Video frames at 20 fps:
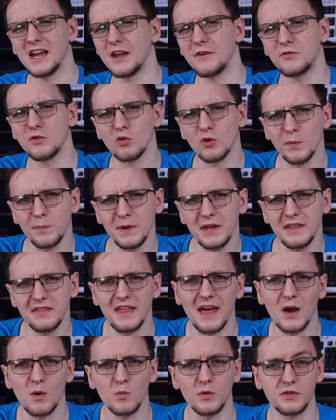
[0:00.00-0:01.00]
If you repeat
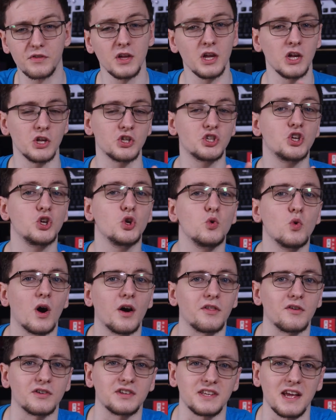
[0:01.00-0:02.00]
that with two
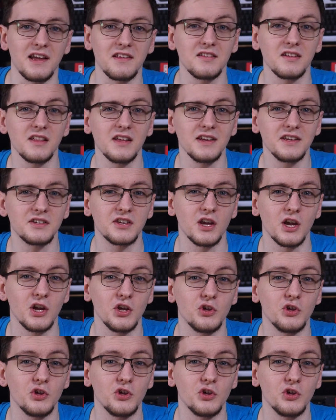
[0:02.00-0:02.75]
other satellites,